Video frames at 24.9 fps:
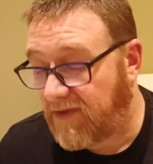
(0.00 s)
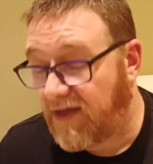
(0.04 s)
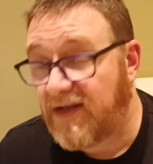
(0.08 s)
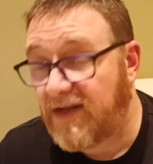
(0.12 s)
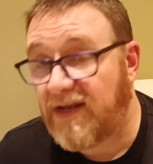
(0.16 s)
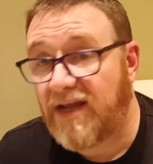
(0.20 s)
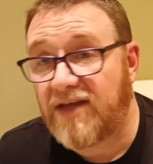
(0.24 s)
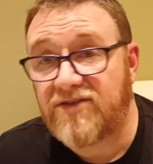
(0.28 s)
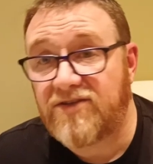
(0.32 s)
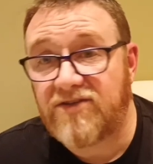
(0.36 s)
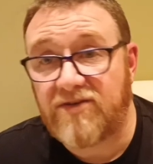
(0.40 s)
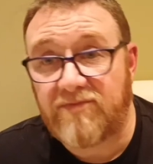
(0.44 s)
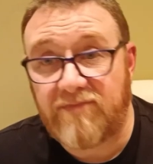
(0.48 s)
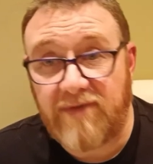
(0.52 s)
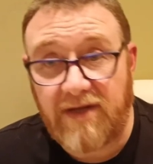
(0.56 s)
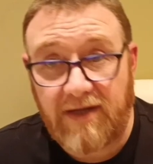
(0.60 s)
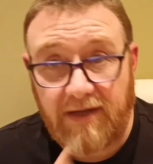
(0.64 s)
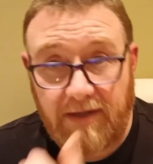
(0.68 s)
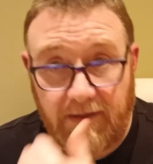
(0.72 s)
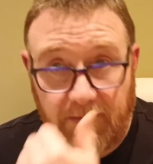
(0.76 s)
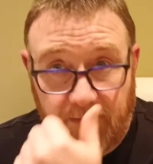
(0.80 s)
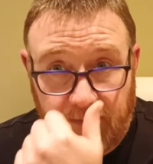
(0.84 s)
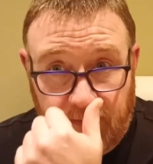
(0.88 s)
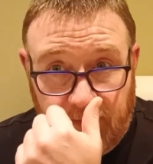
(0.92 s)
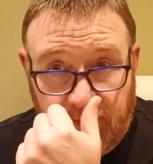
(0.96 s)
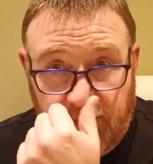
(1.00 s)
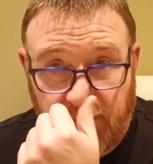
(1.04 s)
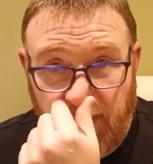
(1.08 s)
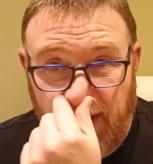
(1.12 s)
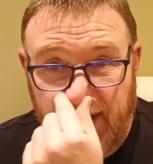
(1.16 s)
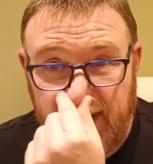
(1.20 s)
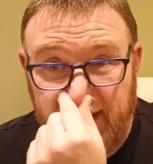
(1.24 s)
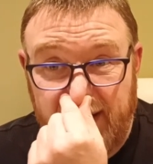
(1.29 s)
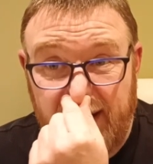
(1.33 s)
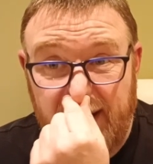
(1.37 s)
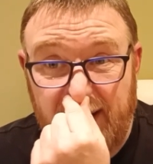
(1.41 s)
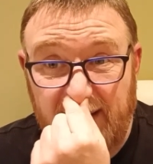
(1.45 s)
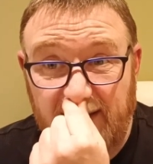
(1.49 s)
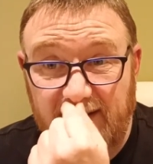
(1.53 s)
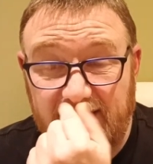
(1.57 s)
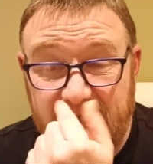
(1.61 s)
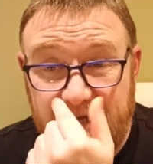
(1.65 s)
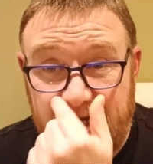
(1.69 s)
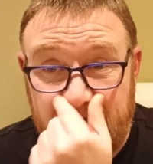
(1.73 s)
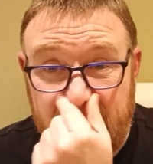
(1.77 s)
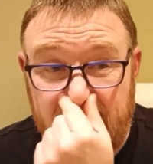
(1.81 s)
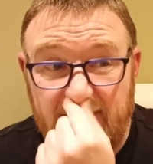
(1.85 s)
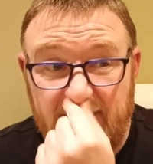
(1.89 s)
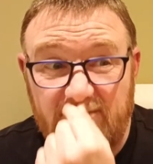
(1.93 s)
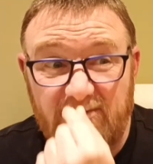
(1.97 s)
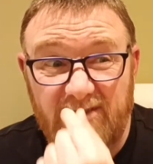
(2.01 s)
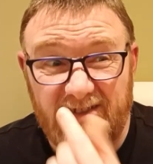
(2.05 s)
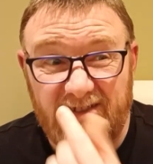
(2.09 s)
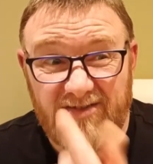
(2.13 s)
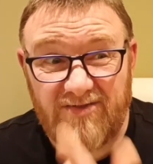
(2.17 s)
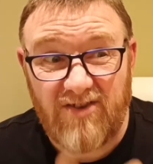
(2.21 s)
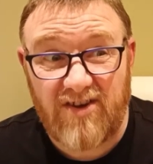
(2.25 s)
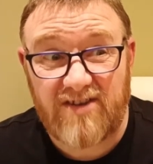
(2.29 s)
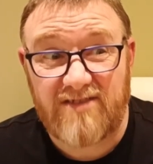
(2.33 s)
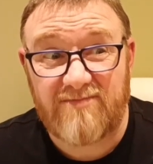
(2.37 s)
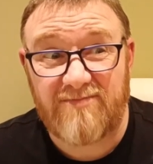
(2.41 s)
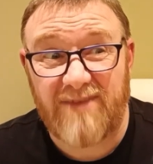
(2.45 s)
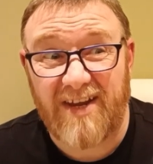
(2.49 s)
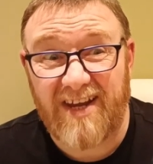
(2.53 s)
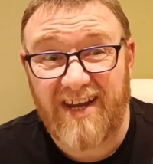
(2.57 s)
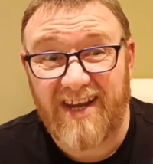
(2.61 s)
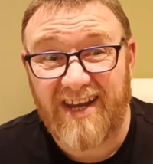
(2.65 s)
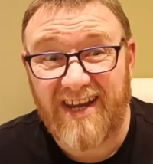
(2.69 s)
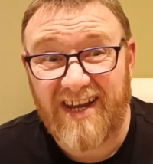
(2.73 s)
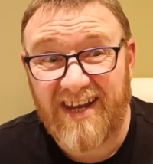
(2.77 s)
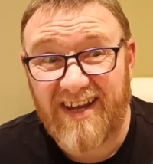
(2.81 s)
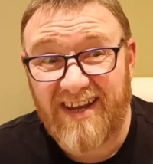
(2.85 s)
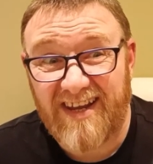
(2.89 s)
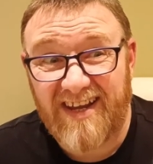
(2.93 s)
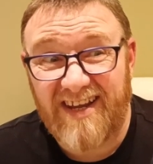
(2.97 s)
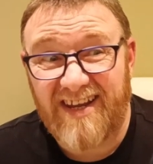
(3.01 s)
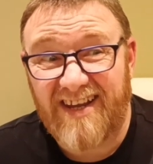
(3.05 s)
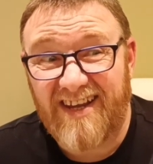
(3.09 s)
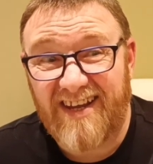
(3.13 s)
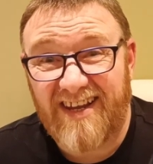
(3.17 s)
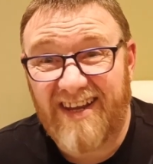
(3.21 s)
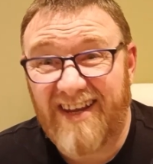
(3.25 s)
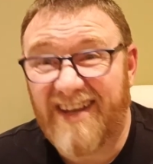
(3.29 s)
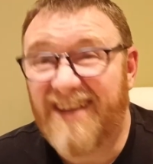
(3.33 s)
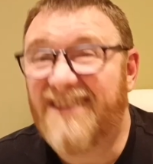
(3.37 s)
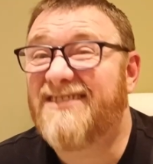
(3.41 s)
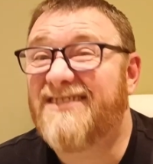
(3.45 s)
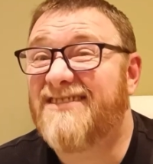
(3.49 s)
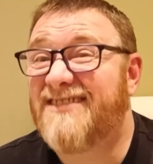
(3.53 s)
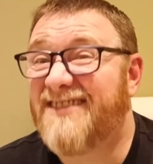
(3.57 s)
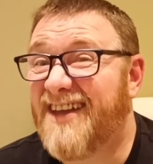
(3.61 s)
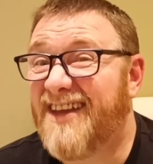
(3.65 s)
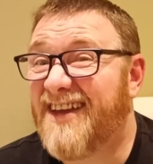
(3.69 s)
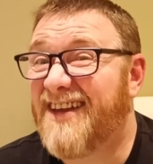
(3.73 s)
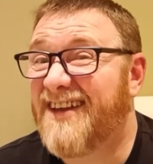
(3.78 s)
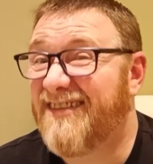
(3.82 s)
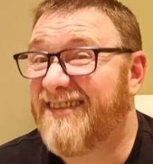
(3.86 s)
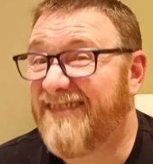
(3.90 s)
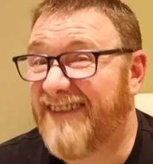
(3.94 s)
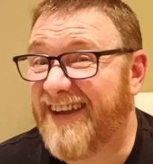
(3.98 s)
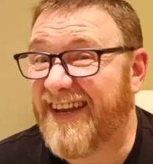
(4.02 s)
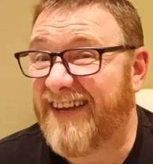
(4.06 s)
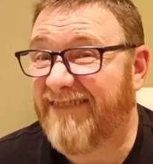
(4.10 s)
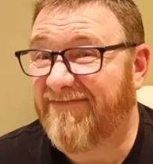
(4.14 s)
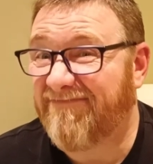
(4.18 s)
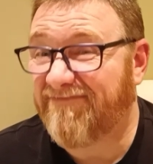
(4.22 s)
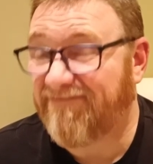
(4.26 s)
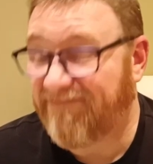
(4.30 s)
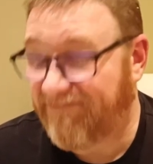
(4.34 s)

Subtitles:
Unless you're making pine needle tea, which, trust me, isn't that great.